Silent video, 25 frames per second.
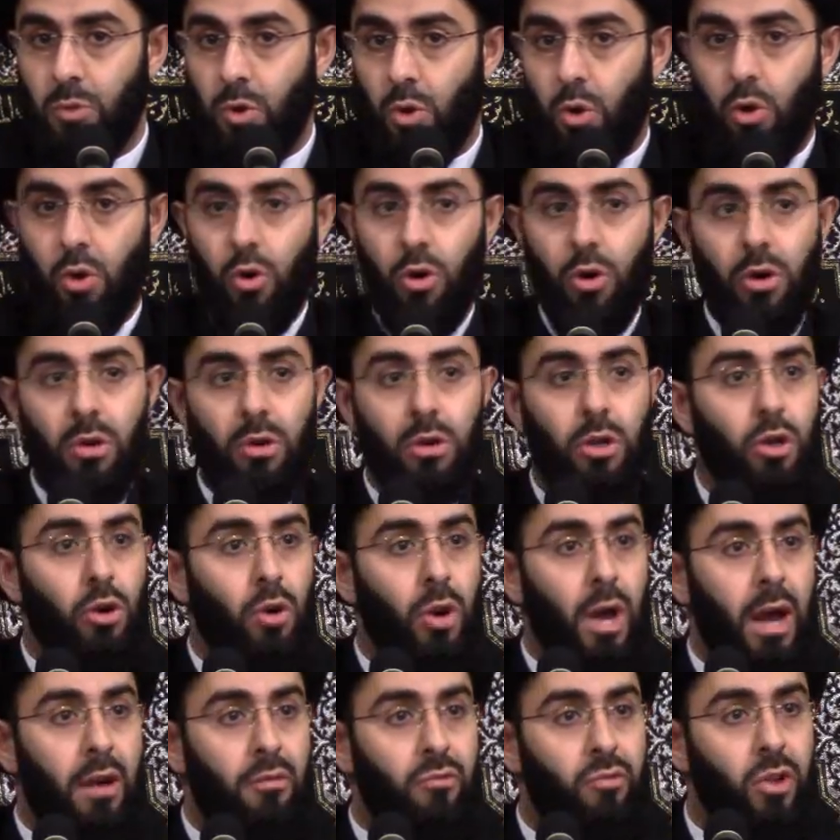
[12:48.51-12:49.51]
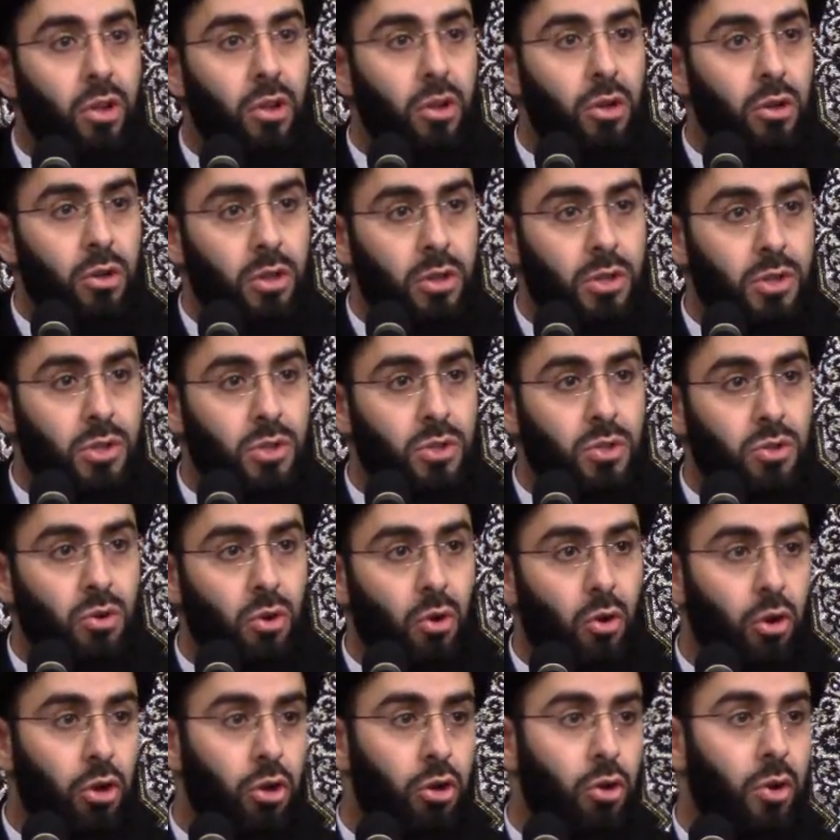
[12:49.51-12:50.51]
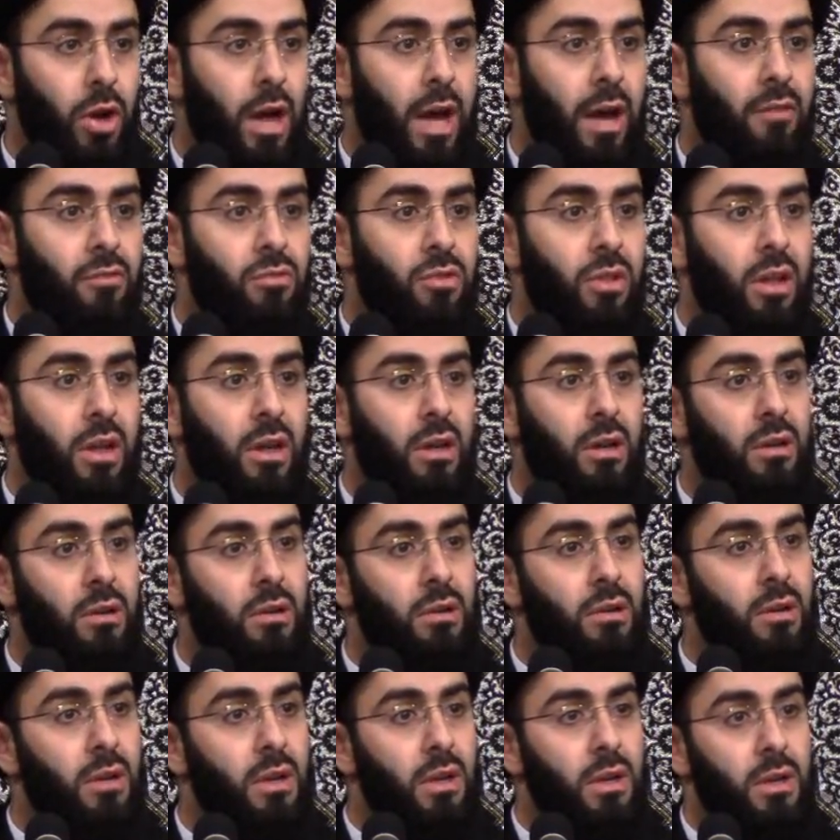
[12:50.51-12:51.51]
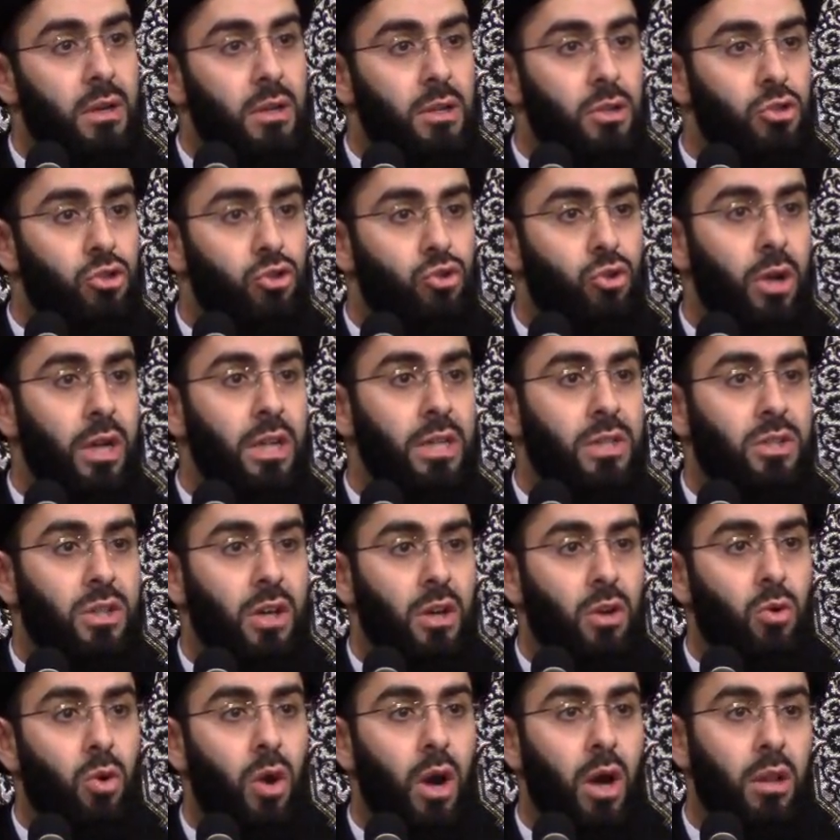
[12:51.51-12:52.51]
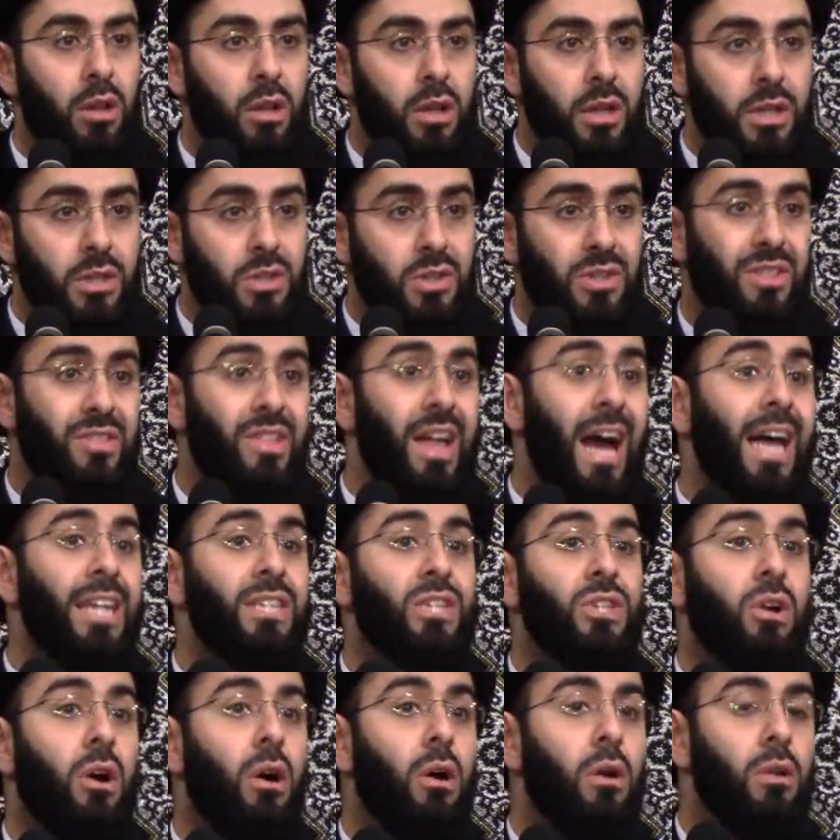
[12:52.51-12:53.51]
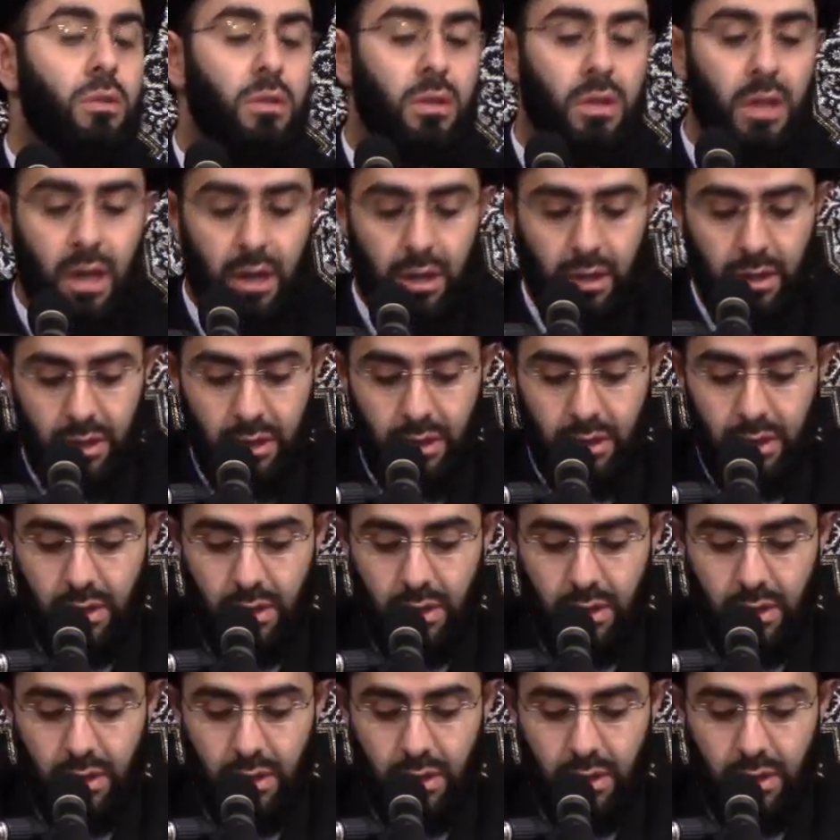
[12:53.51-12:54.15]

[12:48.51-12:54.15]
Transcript: or you don't have the looks, or you don't have the traits and qualities. That's called luck.